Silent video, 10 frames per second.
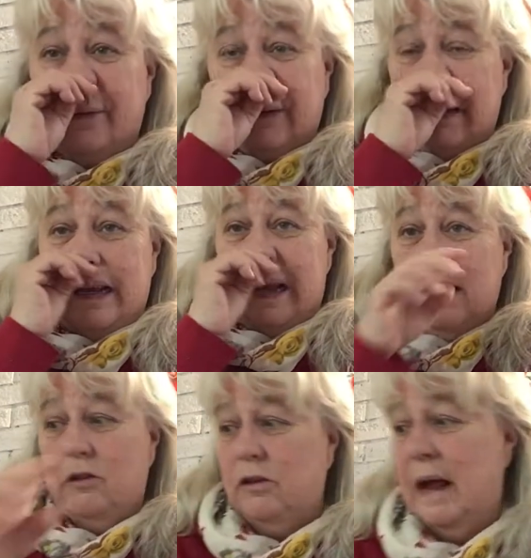so you get
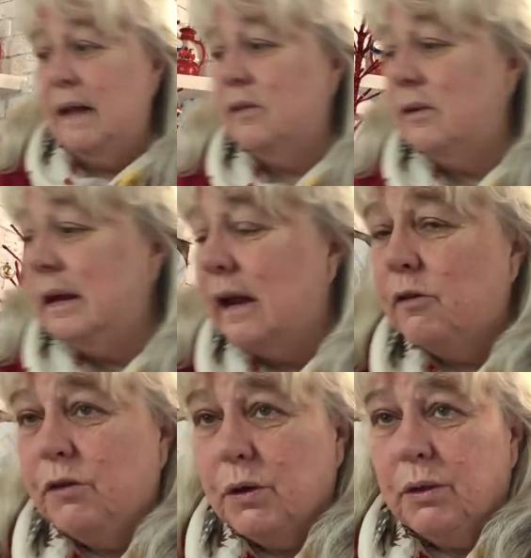a chance to get a
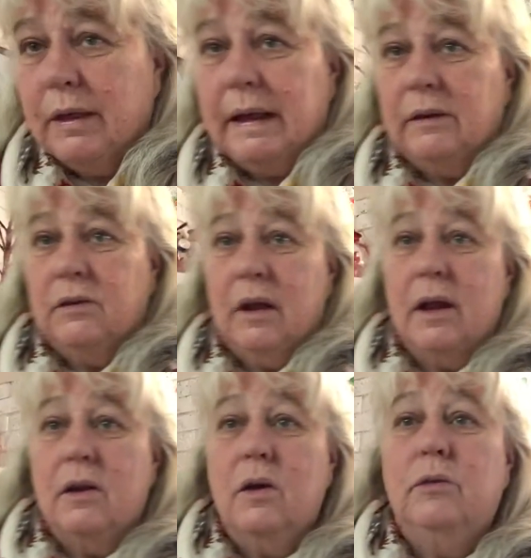few things
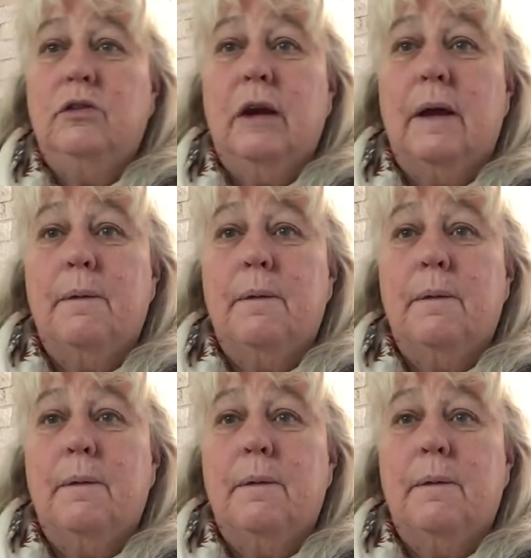done, don't you?